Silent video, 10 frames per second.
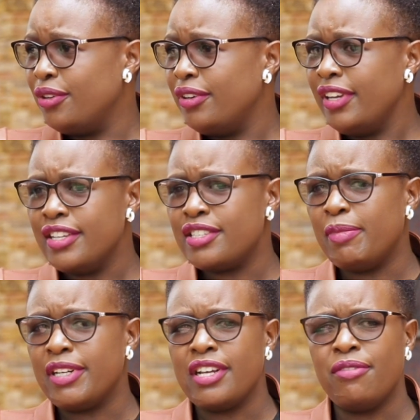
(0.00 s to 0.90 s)
You know, yes,
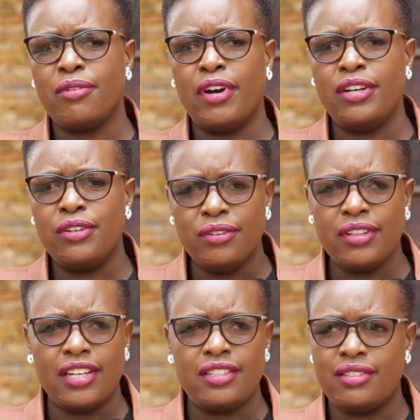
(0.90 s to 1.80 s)
but everyone knew
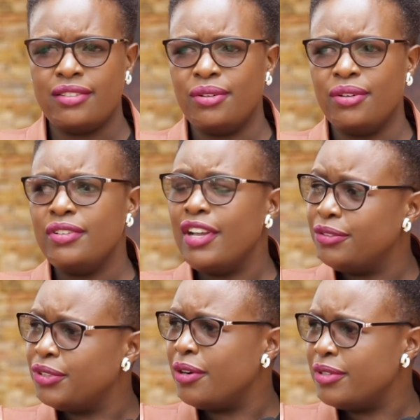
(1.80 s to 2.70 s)
that, you know,
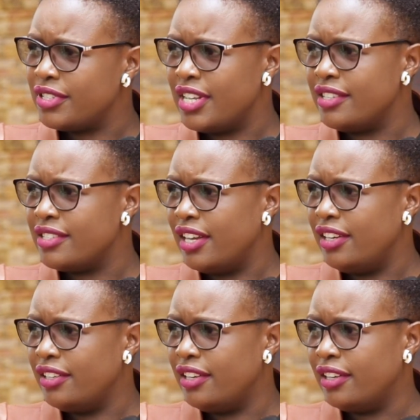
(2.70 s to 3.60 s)
Nyanjura was there as a
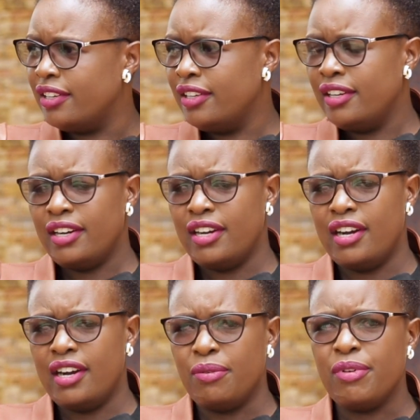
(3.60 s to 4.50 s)
leader.
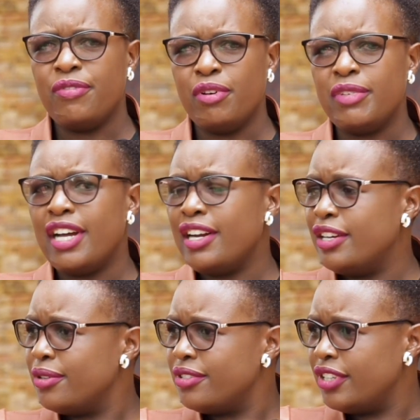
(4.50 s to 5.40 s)
We formed an
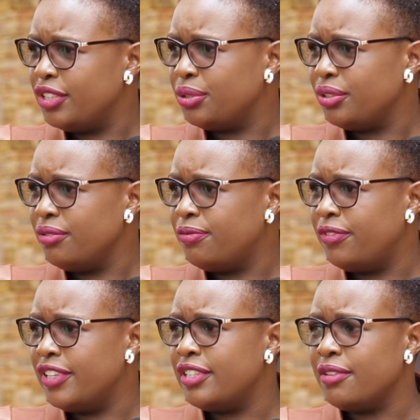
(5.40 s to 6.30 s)
association
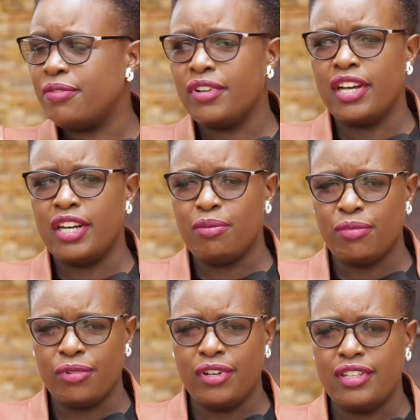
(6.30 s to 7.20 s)
fighting for the
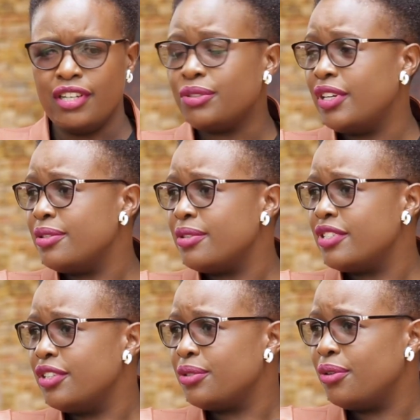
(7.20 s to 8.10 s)
unemployed, National
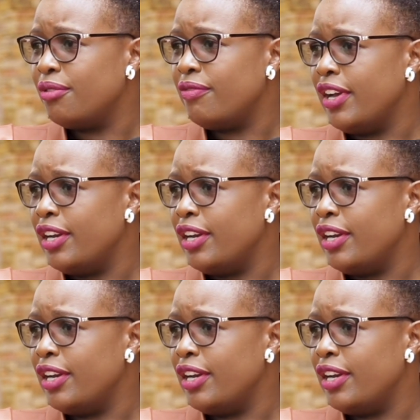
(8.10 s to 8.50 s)
Association of the